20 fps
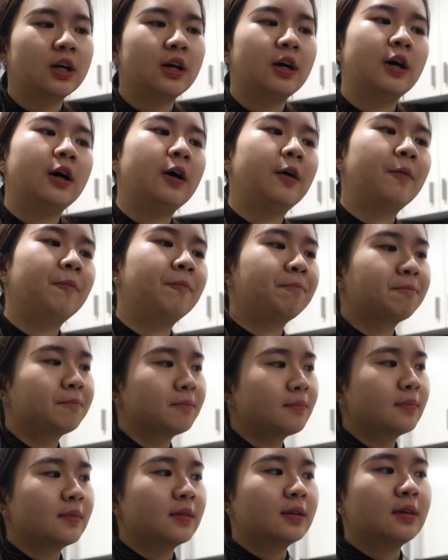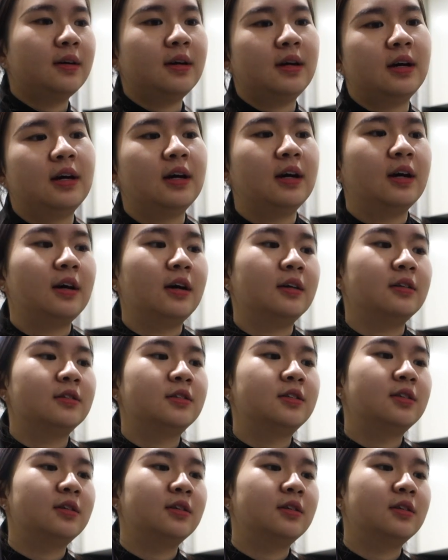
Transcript: and